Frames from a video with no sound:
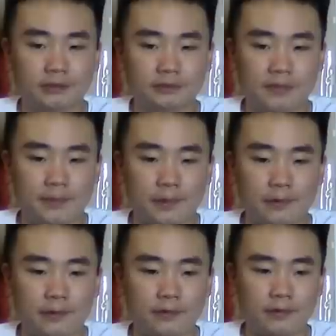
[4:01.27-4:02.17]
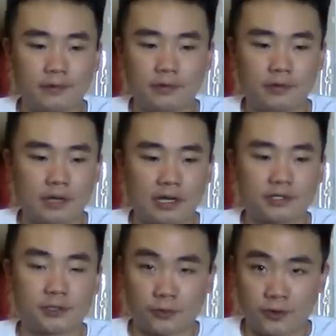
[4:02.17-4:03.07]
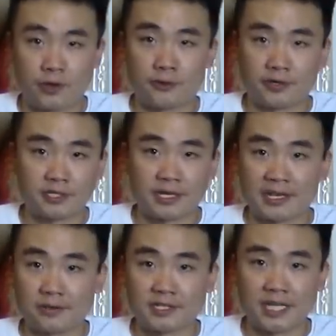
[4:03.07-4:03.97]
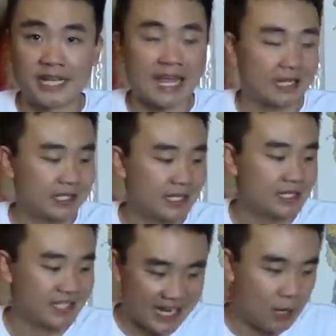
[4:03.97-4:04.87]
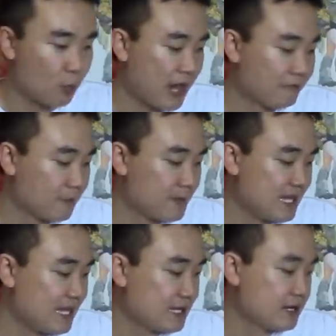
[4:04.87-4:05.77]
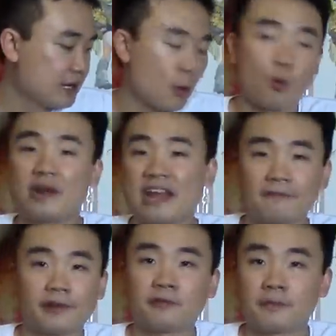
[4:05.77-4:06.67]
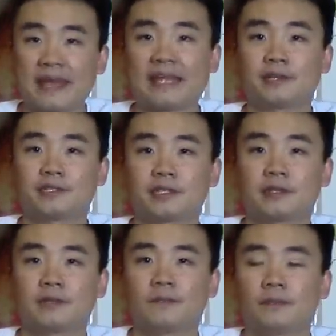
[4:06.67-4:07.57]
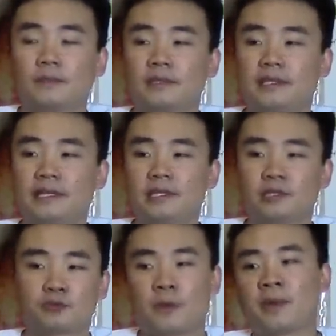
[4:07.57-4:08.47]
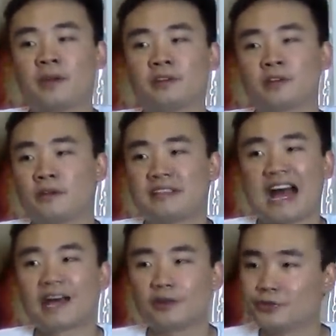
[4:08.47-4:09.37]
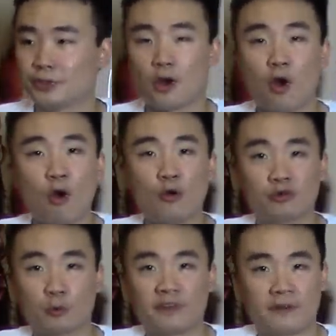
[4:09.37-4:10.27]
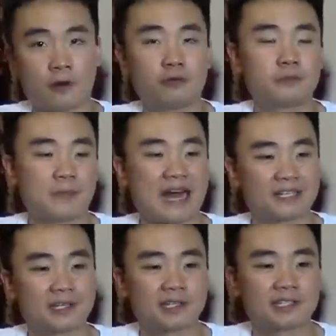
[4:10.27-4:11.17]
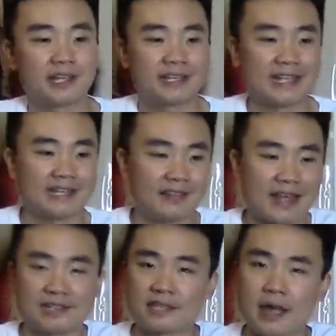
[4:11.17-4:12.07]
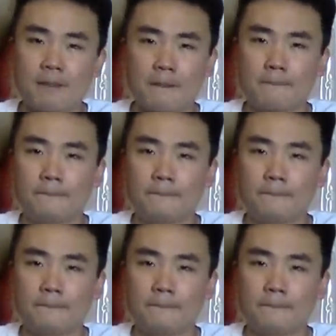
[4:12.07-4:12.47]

people uh, store owners in Houston that the second wave will be whatever remains. The distributors are not going to hold withhold boxes like they did last time.